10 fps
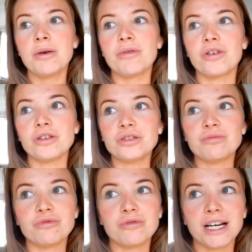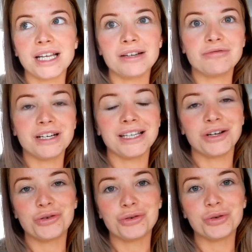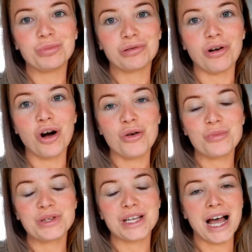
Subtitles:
We've got some really, really cool props,